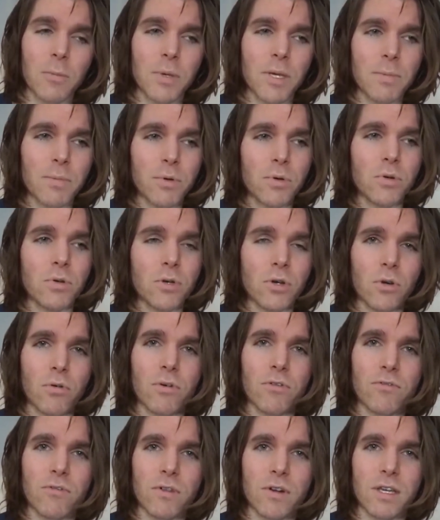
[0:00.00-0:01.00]
People who go
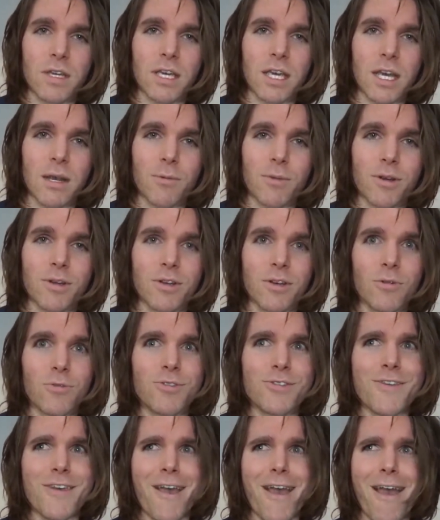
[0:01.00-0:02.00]
in front of camera and go,
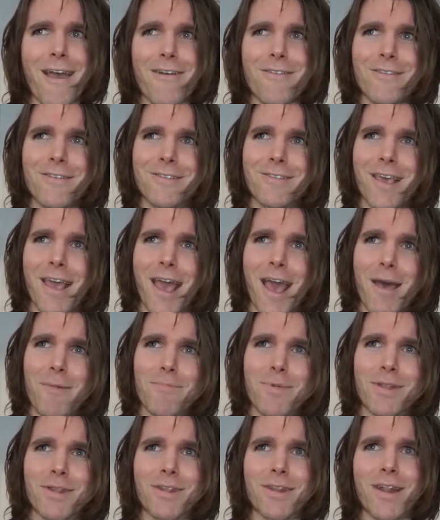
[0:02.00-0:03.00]
yeah, this
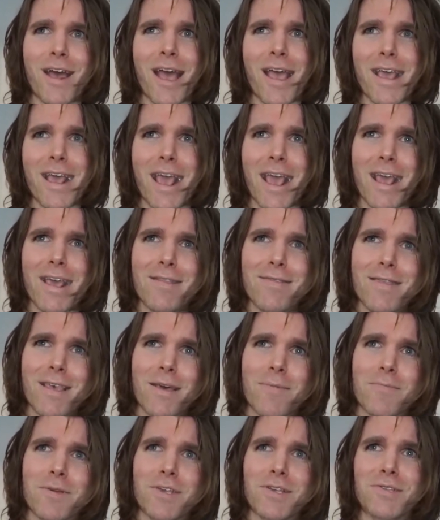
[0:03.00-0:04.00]
happened and I hate
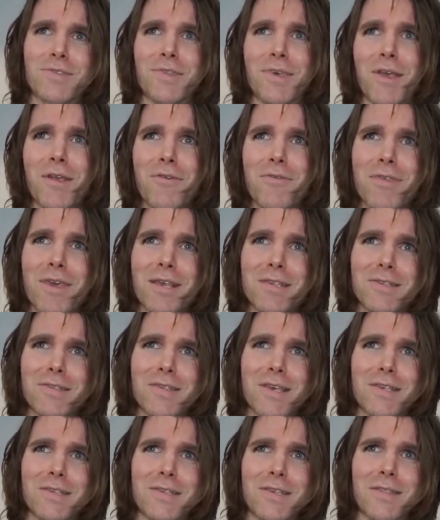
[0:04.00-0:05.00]
them because they're this,
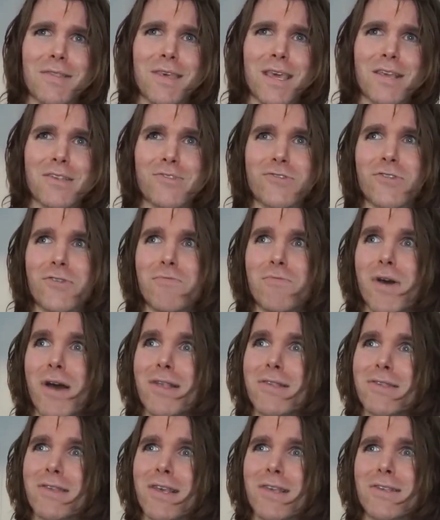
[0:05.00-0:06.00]
this, and this.
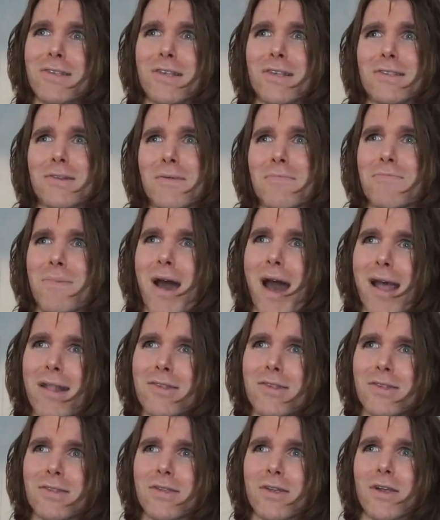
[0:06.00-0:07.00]
Tobuscus is a
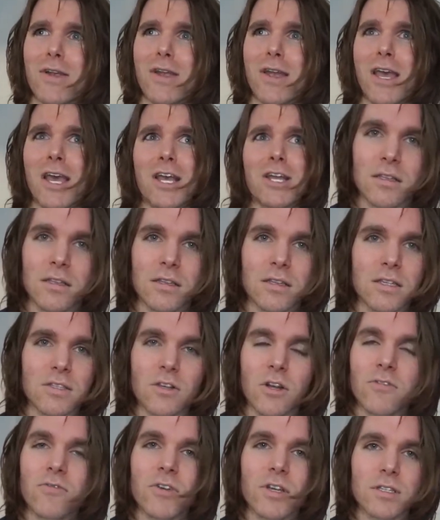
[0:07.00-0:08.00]
monster. These
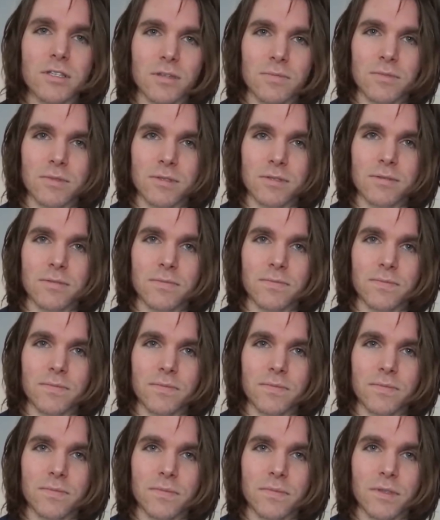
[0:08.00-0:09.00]
aren't victims.
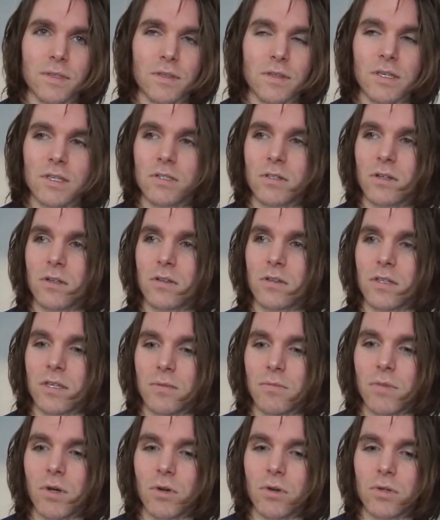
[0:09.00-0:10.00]
These are the
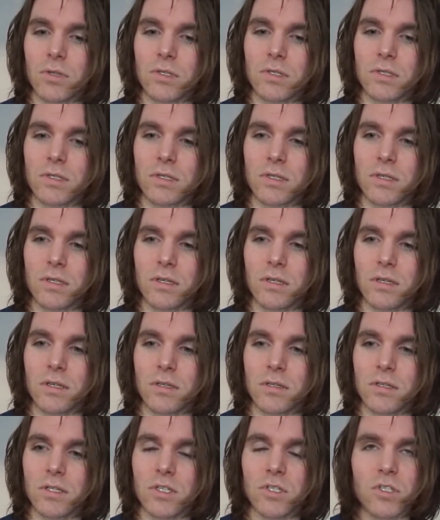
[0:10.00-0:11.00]
most
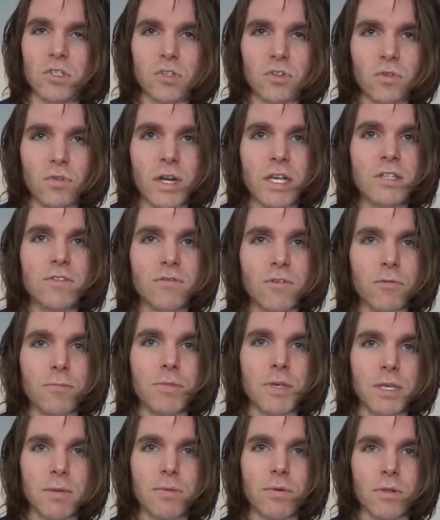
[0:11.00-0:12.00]
disgraceful
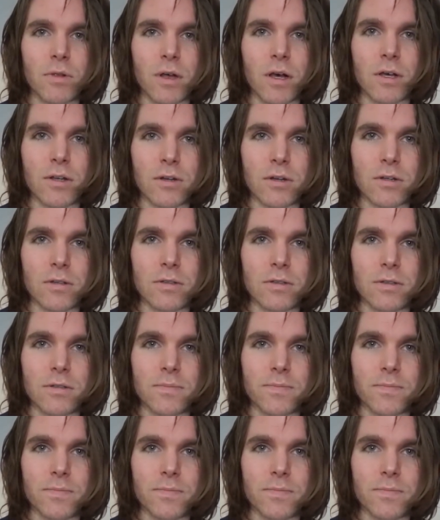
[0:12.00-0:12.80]
people on earth.